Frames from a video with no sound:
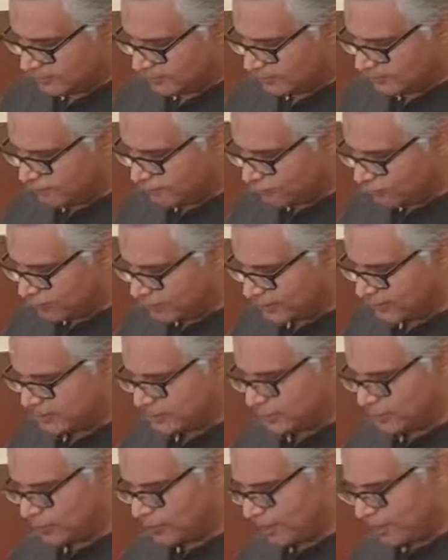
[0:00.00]
fold it
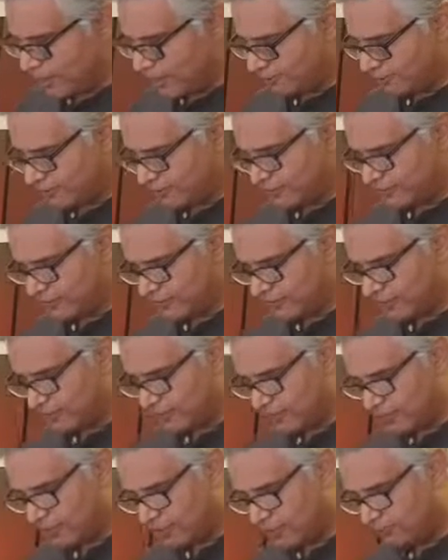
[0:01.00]
into half.
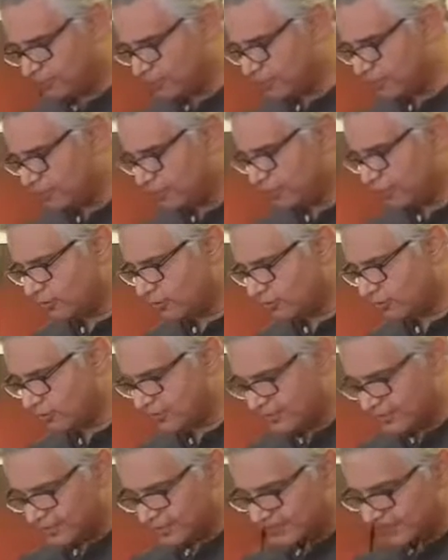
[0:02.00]
Now, if you think of
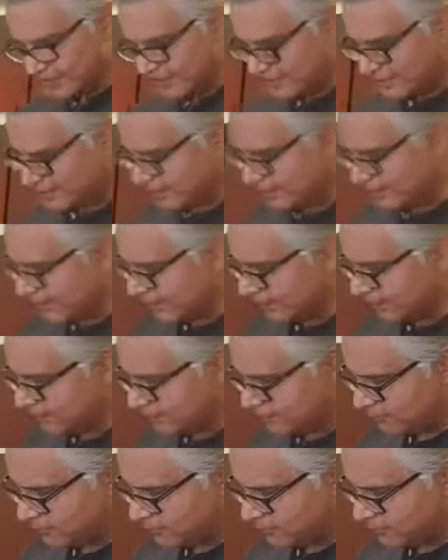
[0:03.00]
Italian